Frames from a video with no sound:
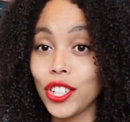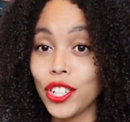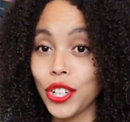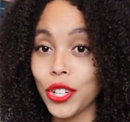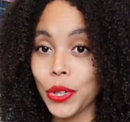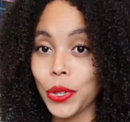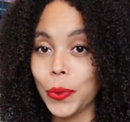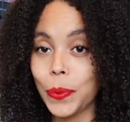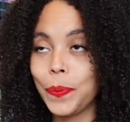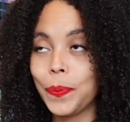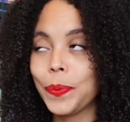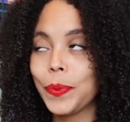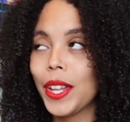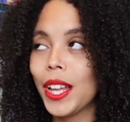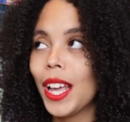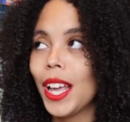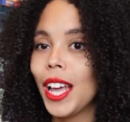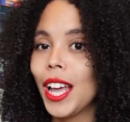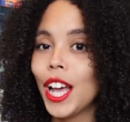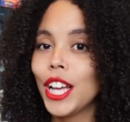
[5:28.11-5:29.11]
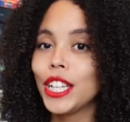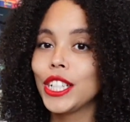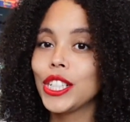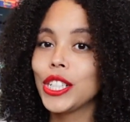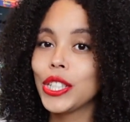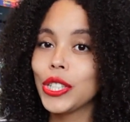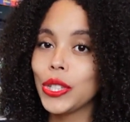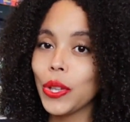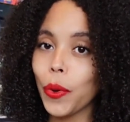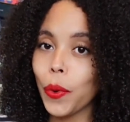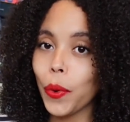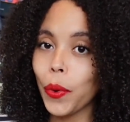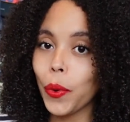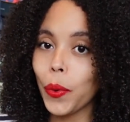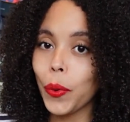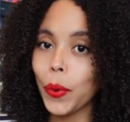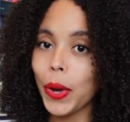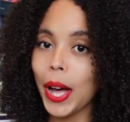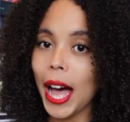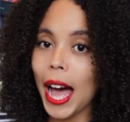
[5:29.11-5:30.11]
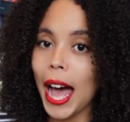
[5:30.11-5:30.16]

to. So